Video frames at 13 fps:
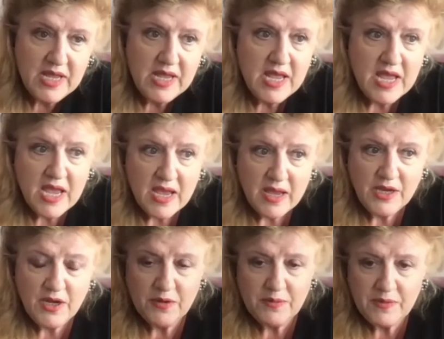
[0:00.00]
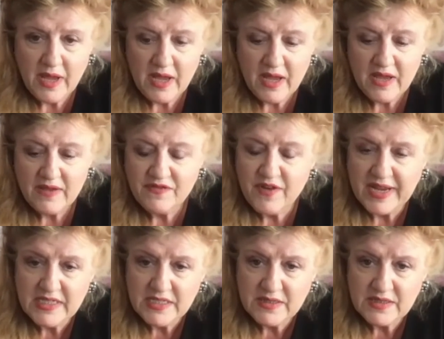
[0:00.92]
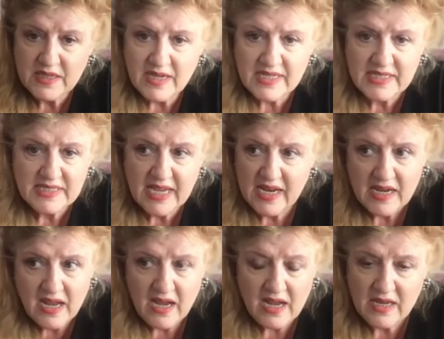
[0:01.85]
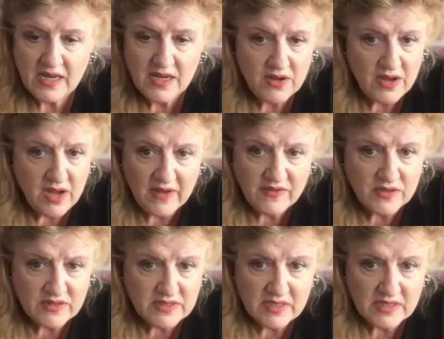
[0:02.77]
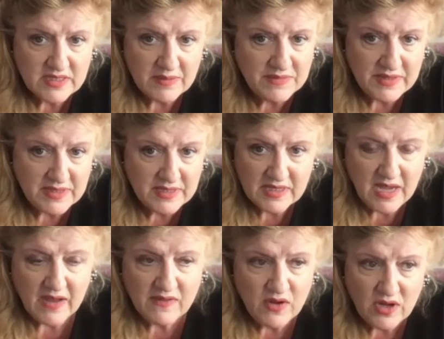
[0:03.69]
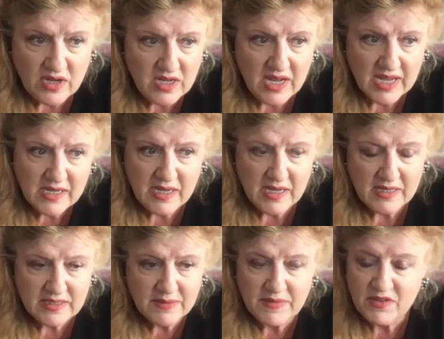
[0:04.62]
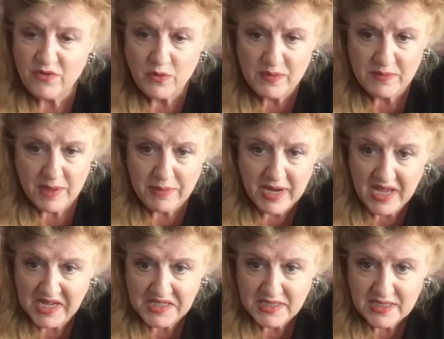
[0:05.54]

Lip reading: Yeah. Friends started saying, I've got something wrong with my blood.